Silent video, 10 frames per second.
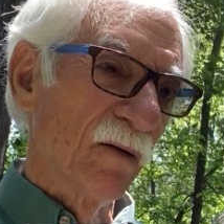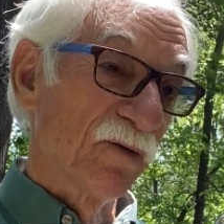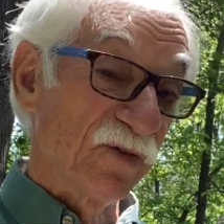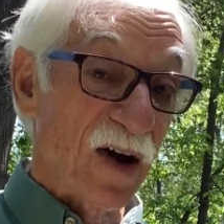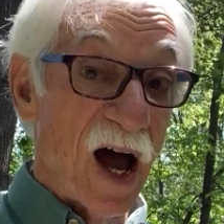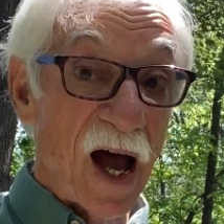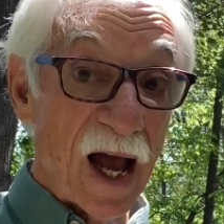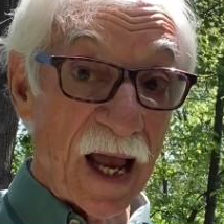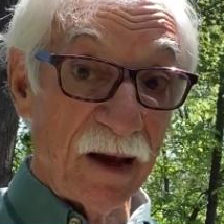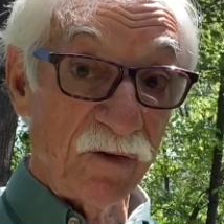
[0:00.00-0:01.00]

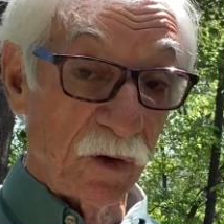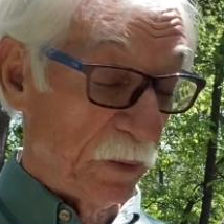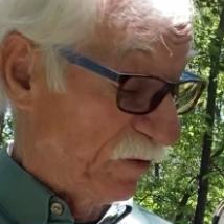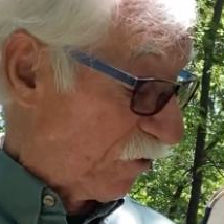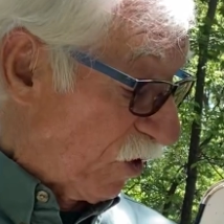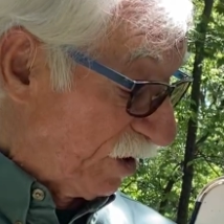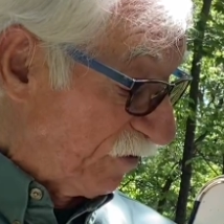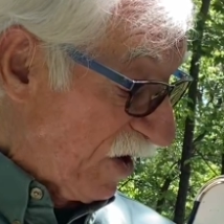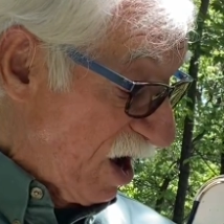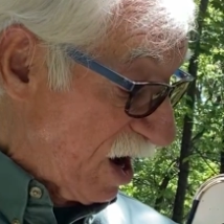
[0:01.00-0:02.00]
5 would be
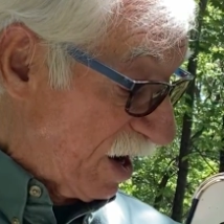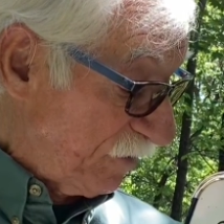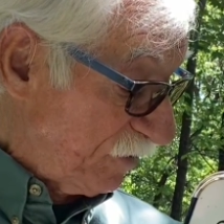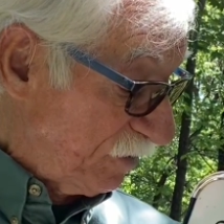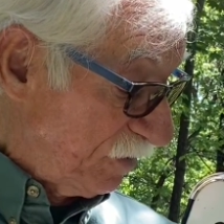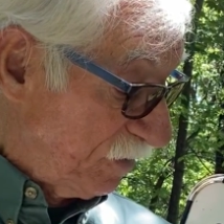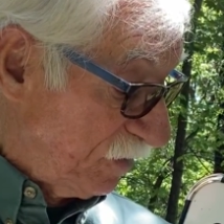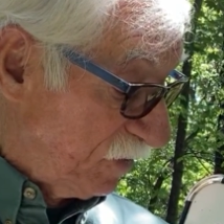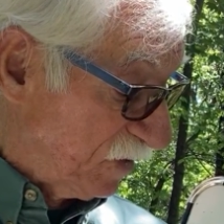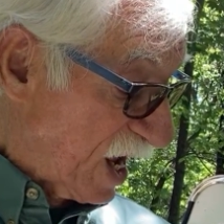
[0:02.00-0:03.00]
45.
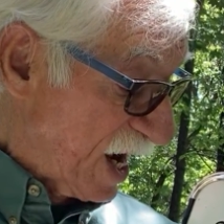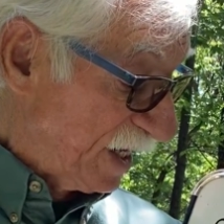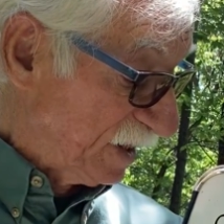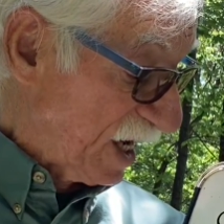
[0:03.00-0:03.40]
9